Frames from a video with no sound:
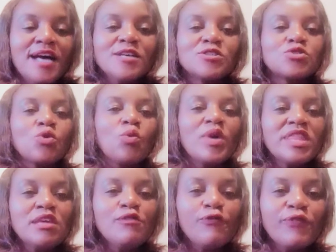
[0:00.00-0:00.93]
so
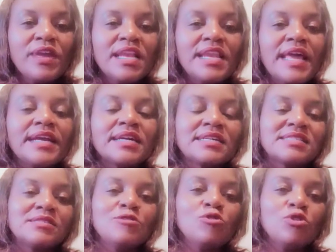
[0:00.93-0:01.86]
whether you feel like
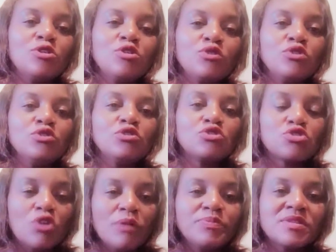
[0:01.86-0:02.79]
you you you
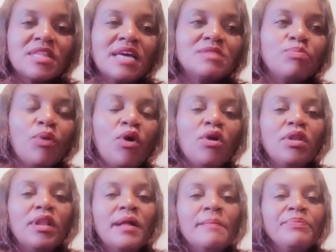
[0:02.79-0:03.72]
dropped that ball